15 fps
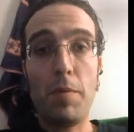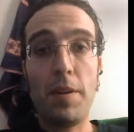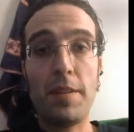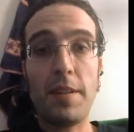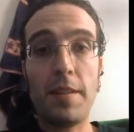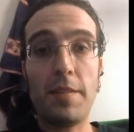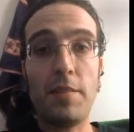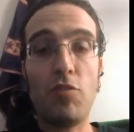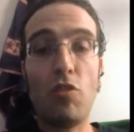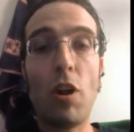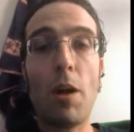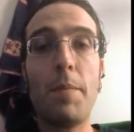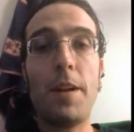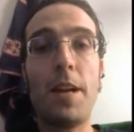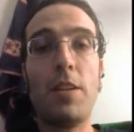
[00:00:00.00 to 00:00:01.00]
But it doesn't
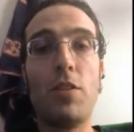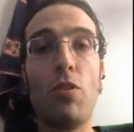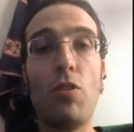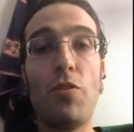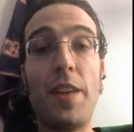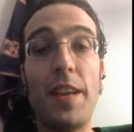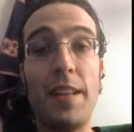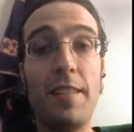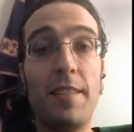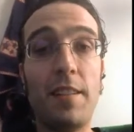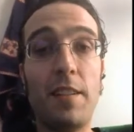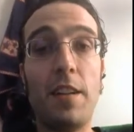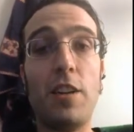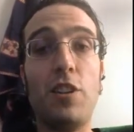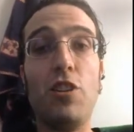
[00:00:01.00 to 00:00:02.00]
dominate the whole thing. There's
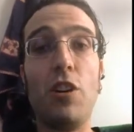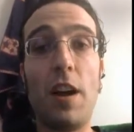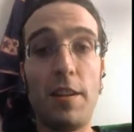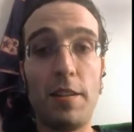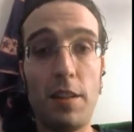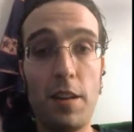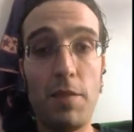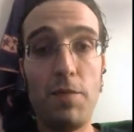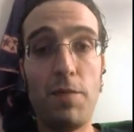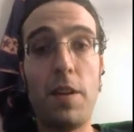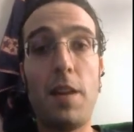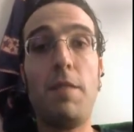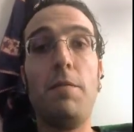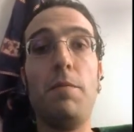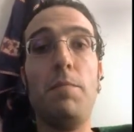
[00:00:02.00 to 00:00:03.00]
still that chocolatey
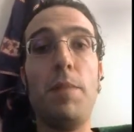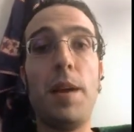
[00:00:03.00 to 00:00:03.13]
flavor